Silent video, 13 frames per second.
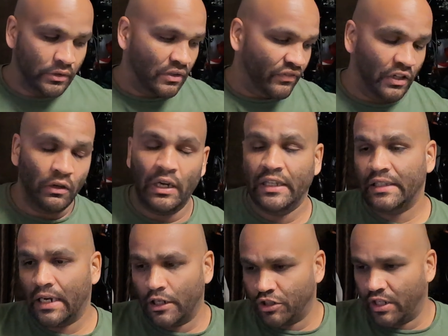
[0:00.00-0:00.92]
the video link
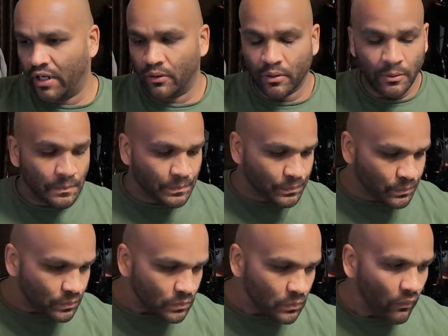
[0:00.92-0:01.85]
that I shared.
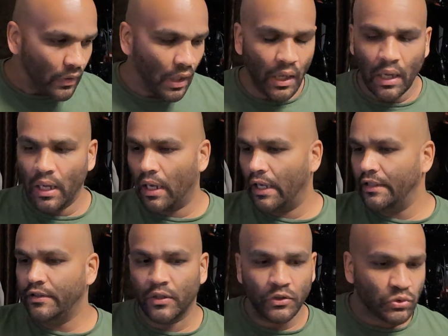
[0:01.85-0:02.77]

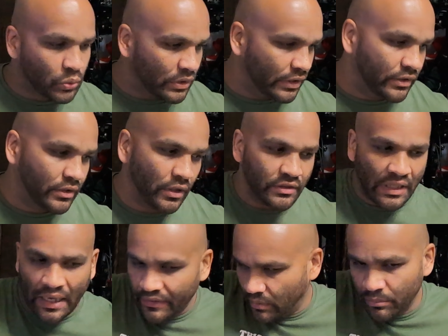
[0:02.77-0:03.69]
It does
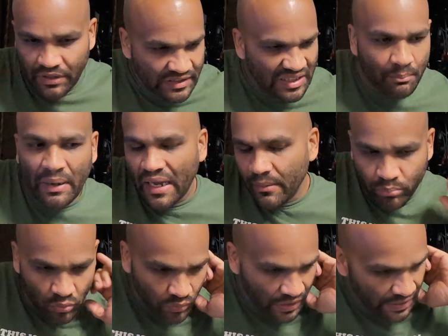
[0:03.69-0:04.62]
have some things that
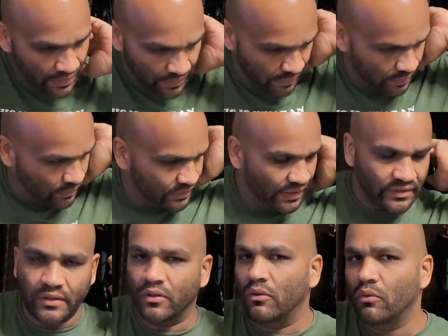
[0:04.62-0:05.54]
might break,
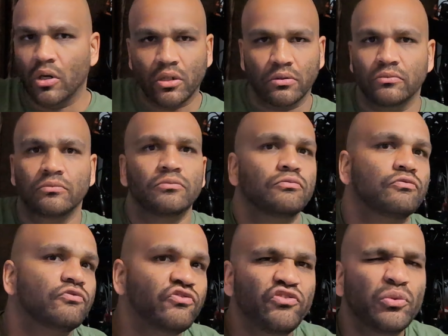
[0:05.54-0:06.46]
things that don't work
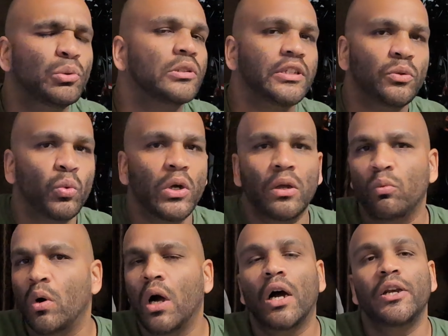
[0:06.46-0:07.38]
fully well
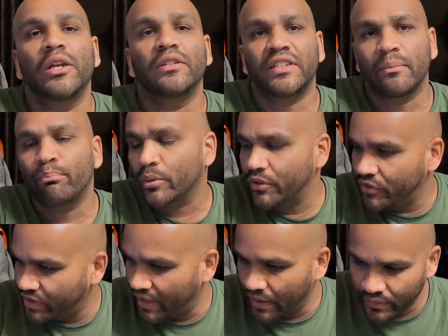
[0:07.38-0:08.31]

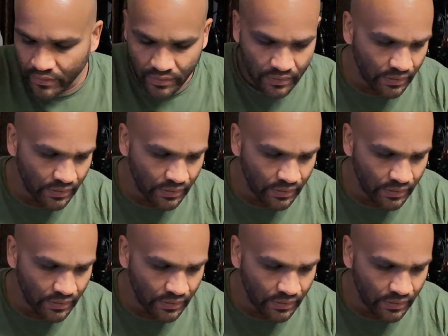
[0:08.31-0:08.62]
110%.